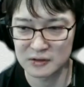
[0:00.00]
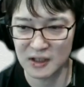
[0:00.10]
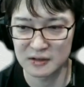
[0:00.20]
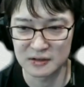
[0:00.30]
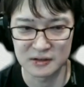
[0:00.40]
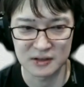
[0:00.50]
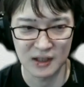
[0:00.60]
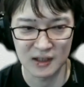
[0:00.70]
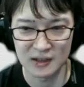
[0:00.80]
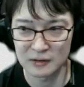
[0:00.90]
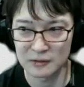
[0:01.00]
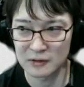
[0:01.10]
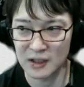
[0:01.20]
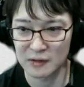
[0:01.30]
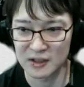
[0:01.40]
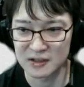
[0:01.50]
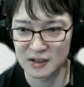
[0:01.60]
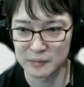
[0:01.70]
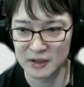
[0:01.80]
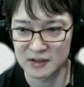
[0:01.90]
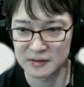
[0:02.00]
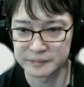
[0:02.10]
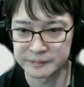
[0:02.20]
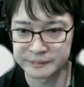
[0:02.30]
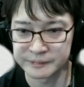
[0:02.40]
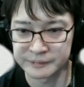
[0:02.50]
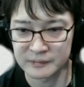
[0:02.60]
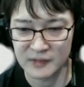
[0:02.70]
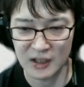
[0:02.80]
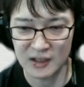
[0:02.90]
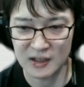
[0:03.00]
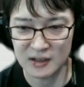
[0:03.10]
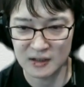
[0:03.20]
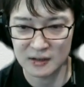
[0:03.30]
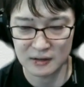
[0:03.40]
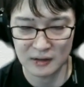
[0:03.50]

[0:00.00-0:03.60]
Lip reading: affected by the features added in the test bucket.